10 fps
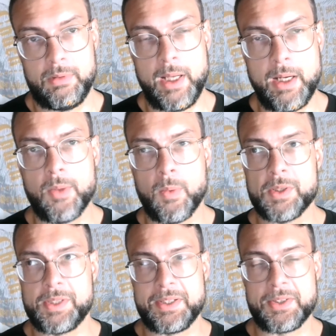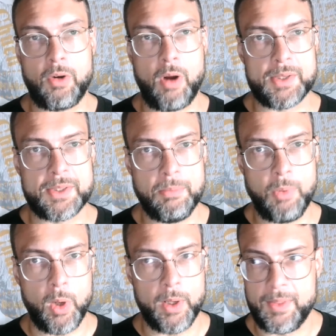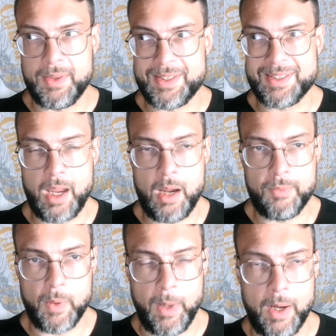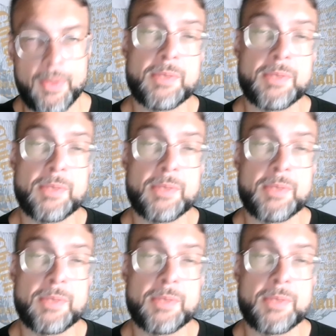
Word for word: In other words, this is across the board. This is everywhere.